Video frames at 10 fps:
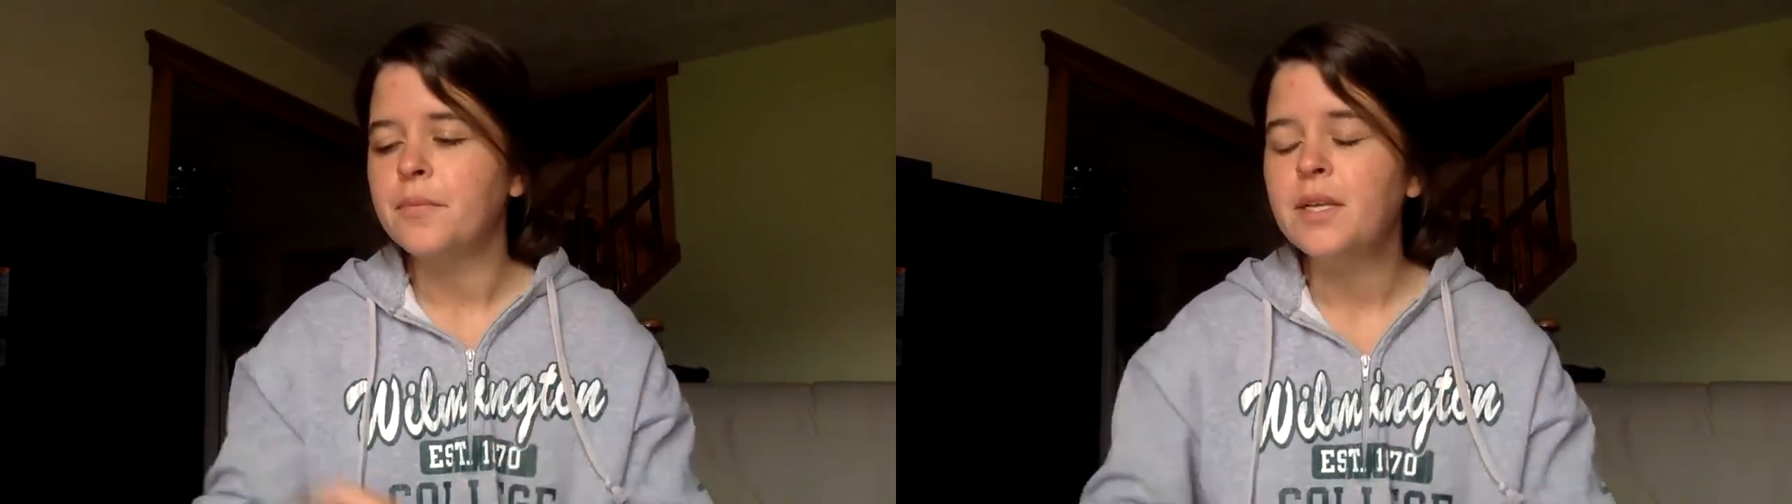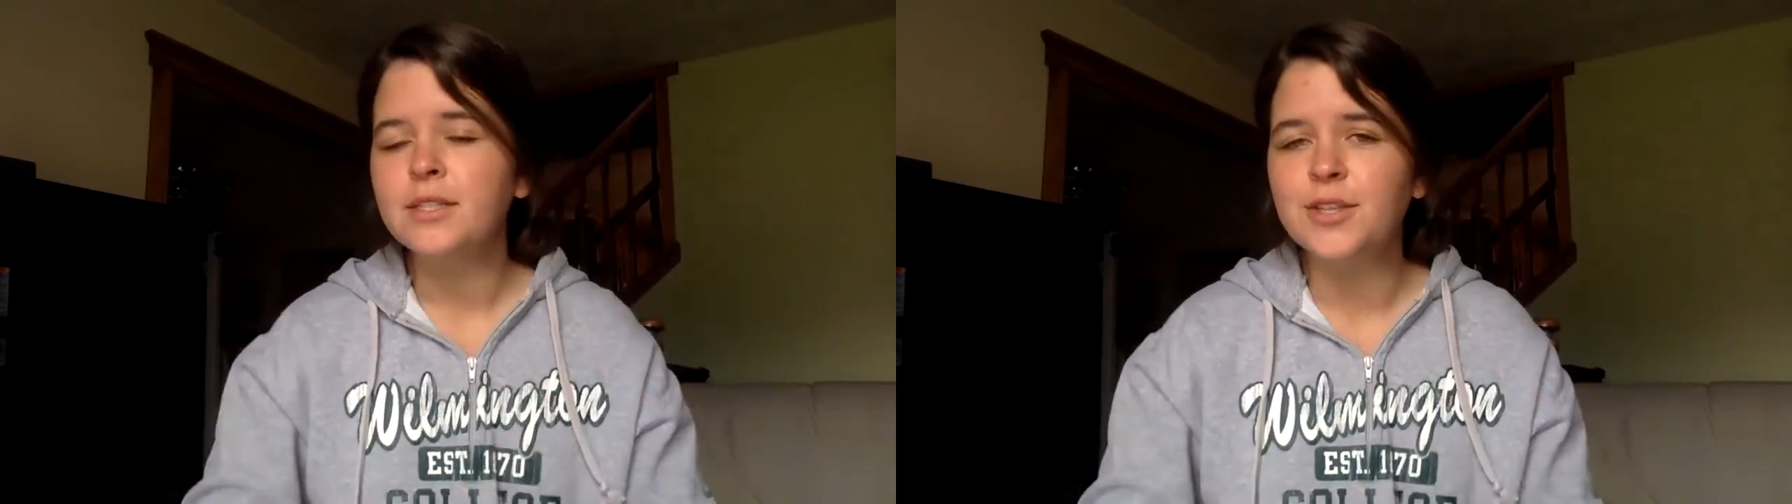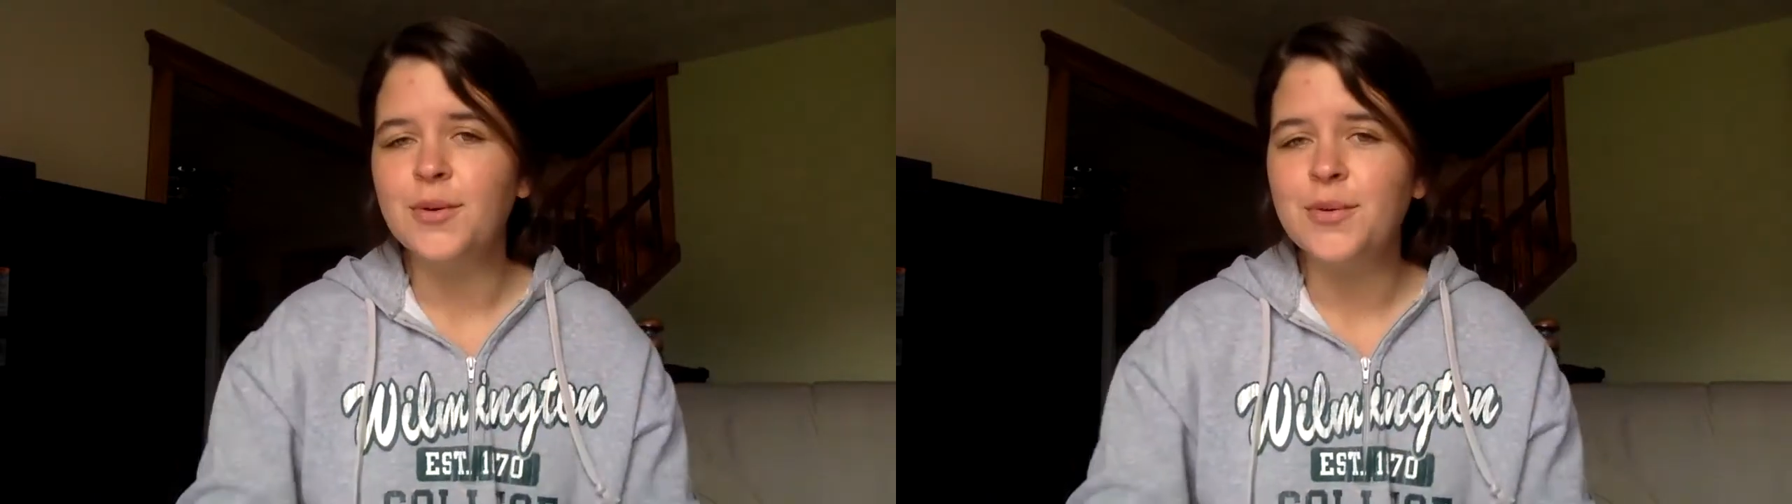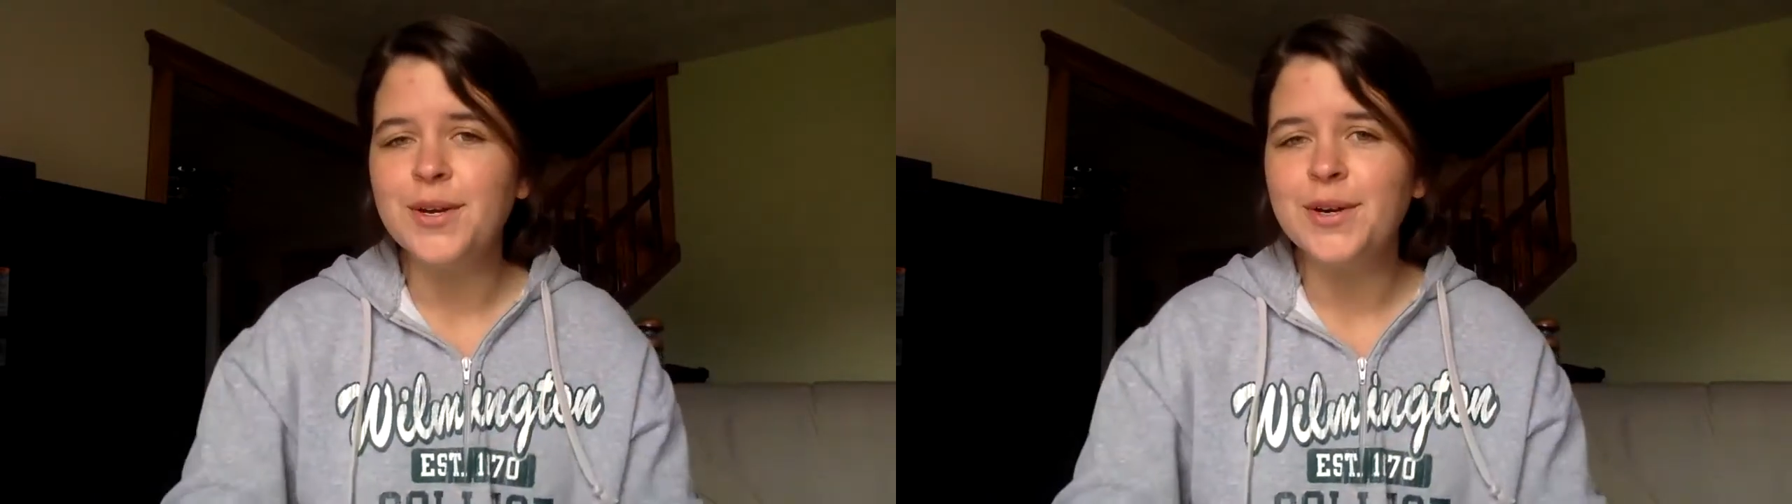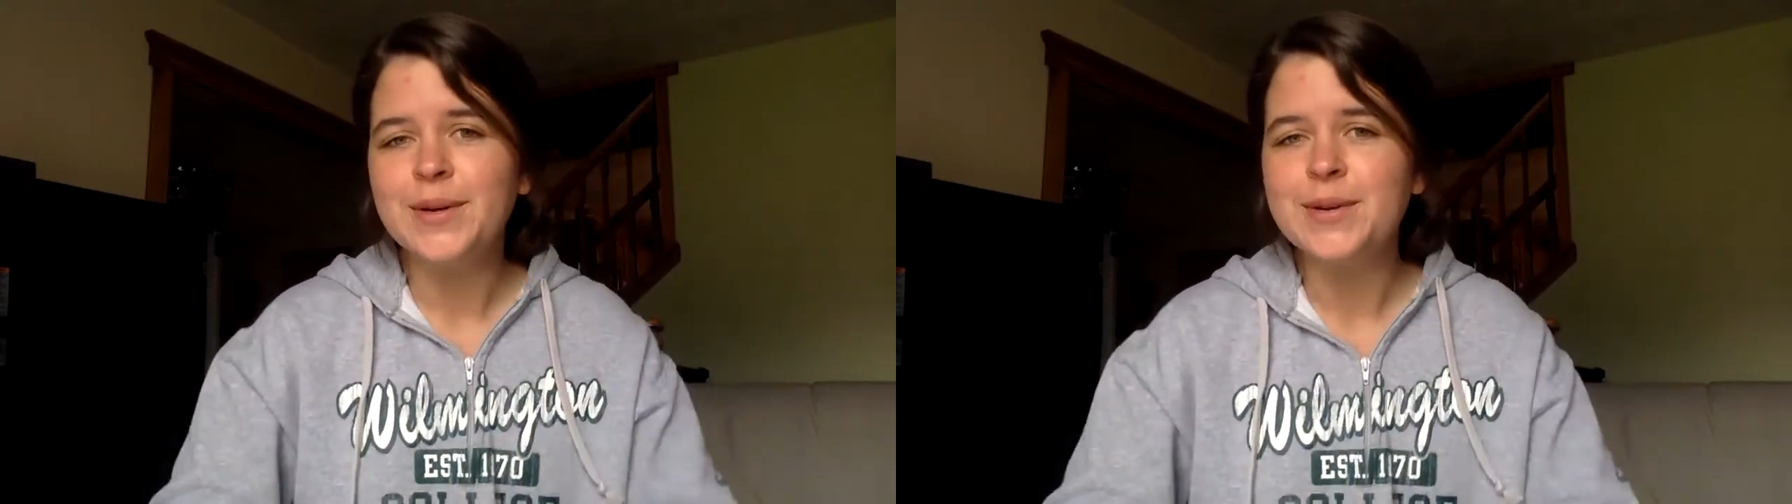So we
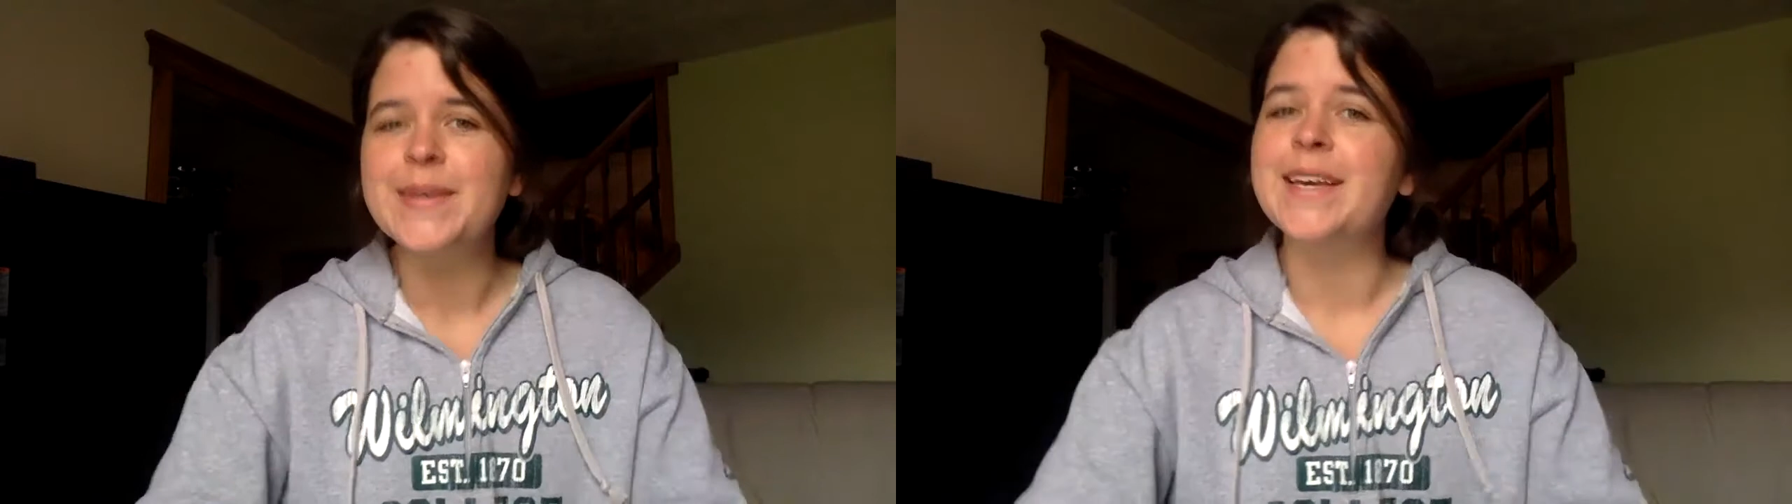are going to be